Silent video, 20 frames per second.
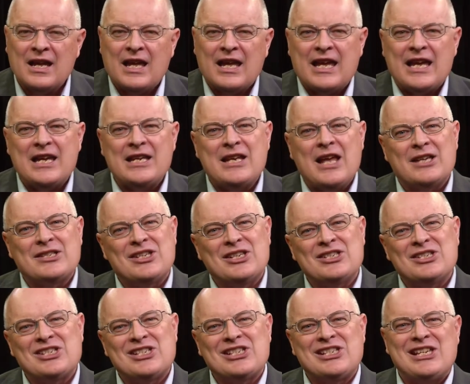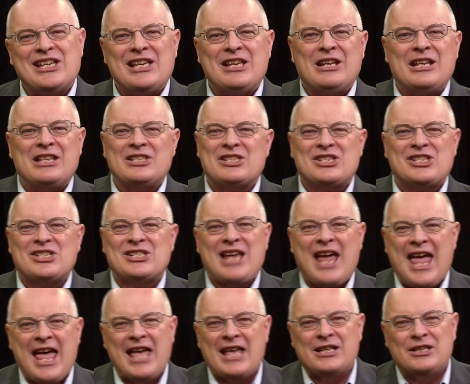He doesn't sit and
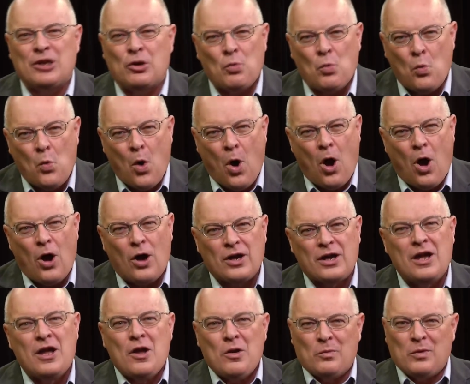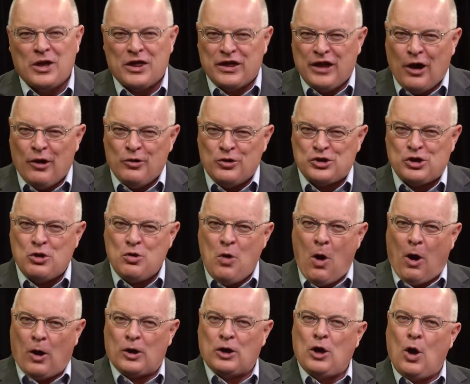stand and walk with those who
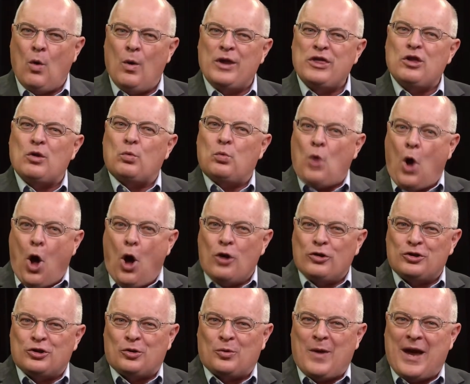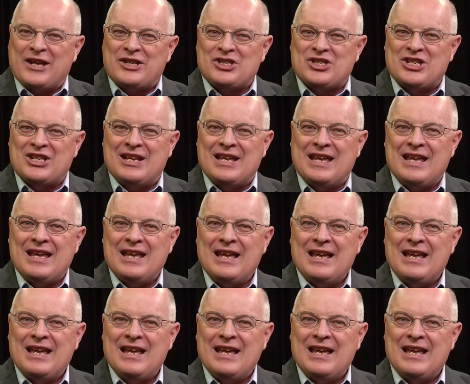are going the wrong direction.